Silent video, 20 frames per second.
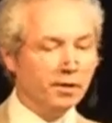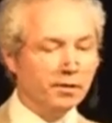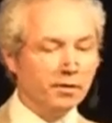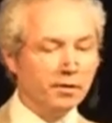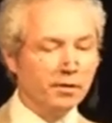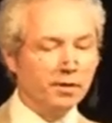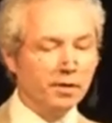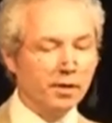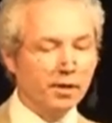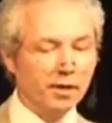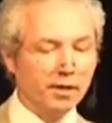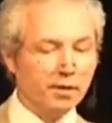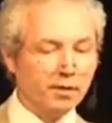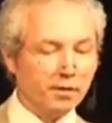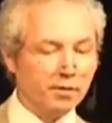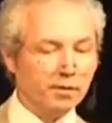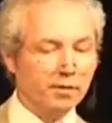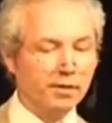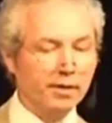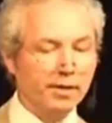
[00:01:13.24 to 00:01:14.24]

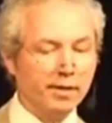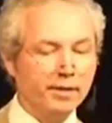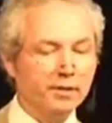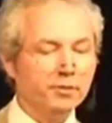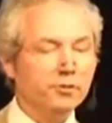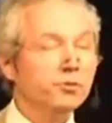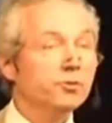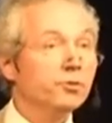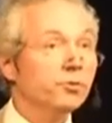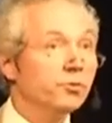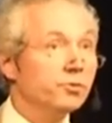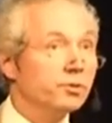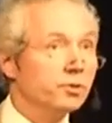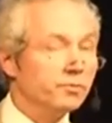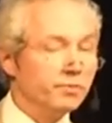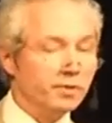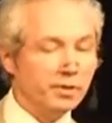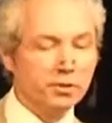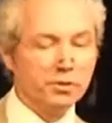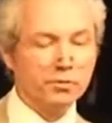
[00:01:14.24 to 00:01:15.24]
the energy use
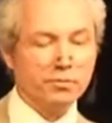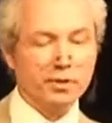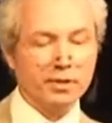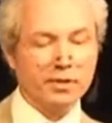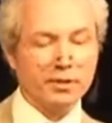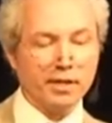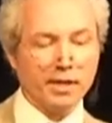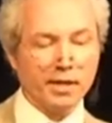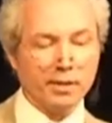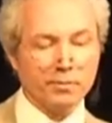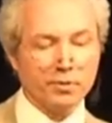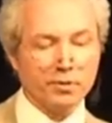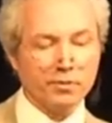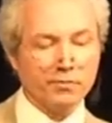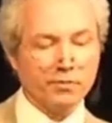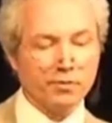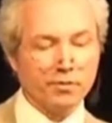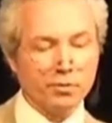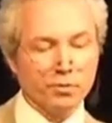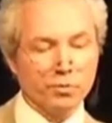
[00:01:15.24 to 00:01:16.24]
of each of these lamps
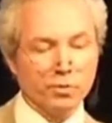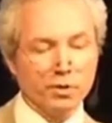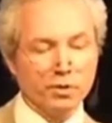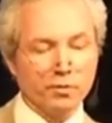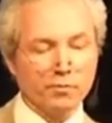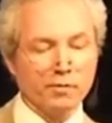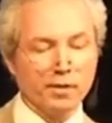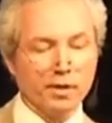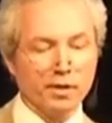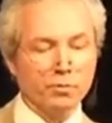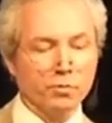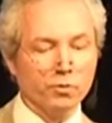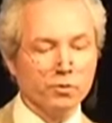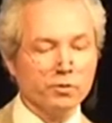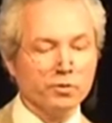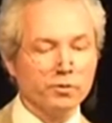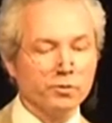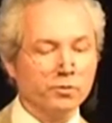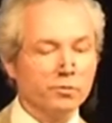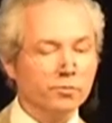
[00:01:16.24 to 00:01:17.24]
from 25
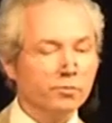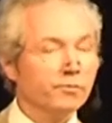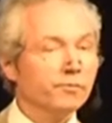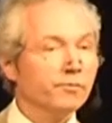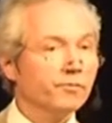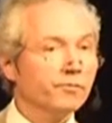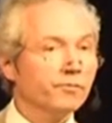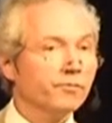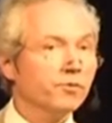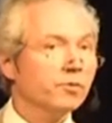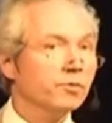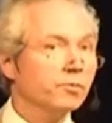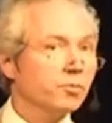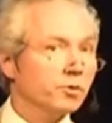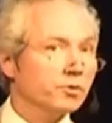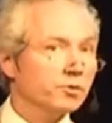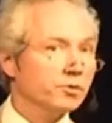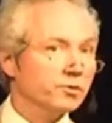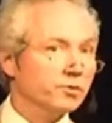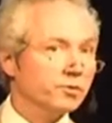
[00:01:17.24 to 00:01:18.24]
watts to 4
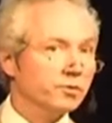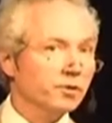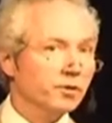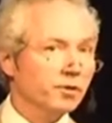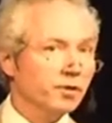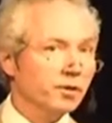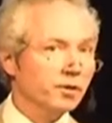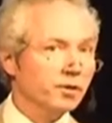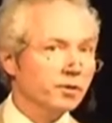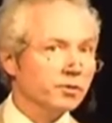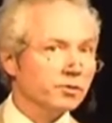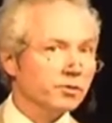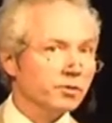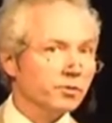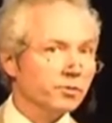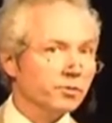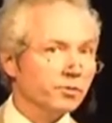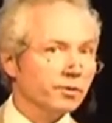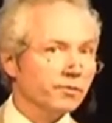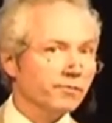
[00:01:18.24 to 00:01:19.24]
watts.
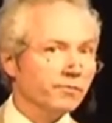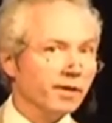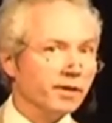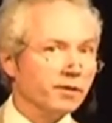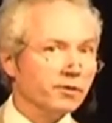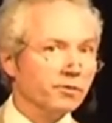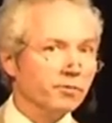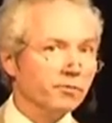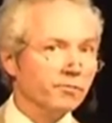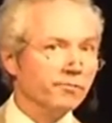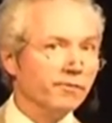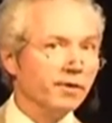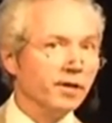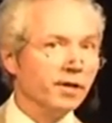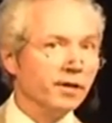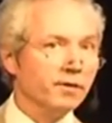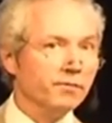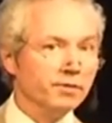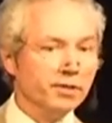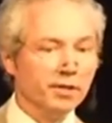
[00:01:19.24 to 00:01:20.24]
So a factor of
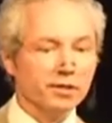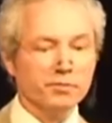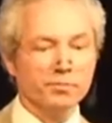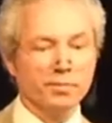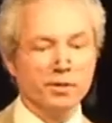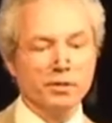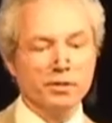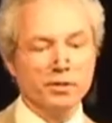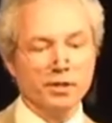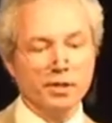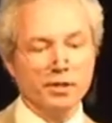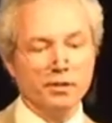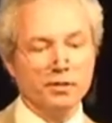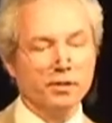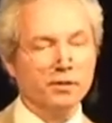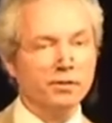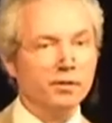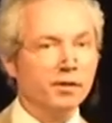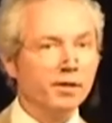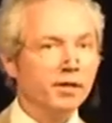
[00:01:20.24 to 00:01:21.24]
5 just by
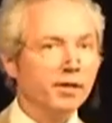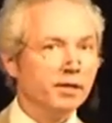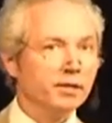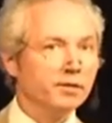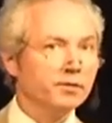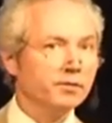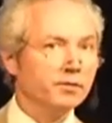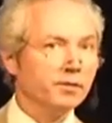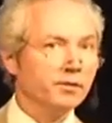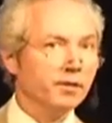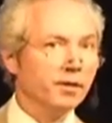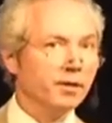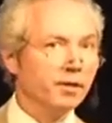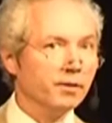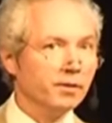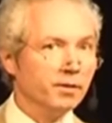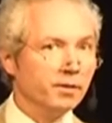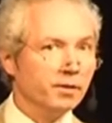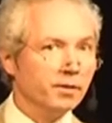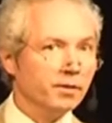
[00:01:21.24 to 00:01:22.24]
changing the lights.
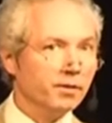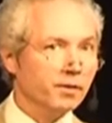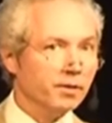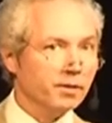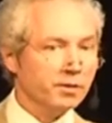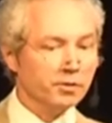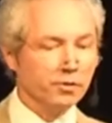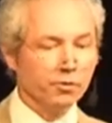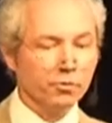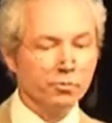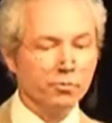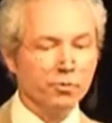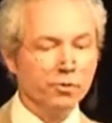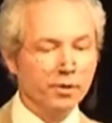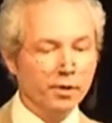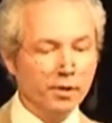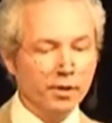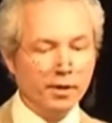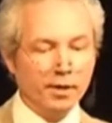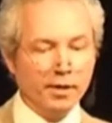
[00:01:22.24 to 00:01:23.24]
And there is no,
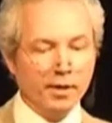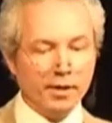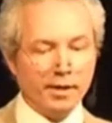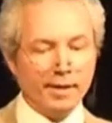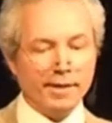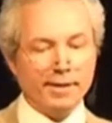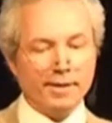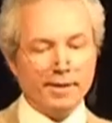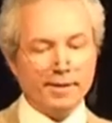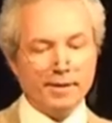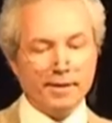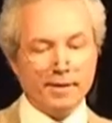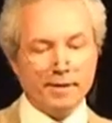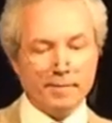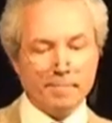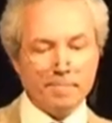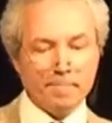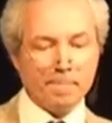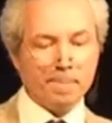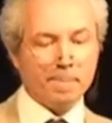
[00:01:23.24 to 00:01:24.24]

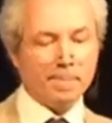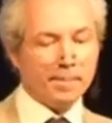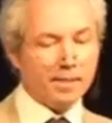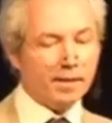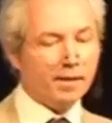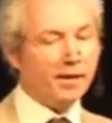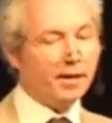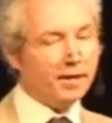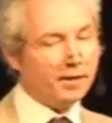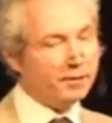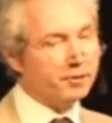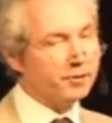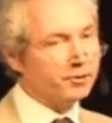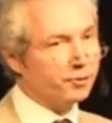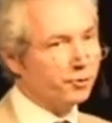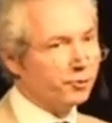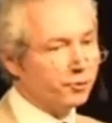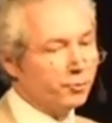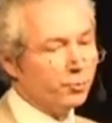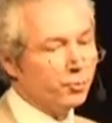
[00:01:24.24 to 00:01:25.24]
the light
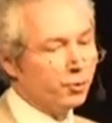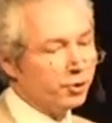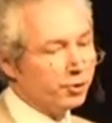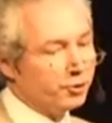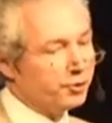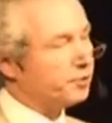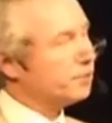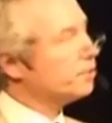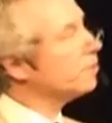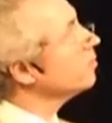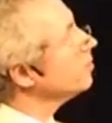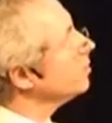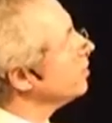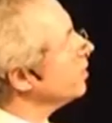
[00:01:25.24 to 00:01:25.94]
is not worse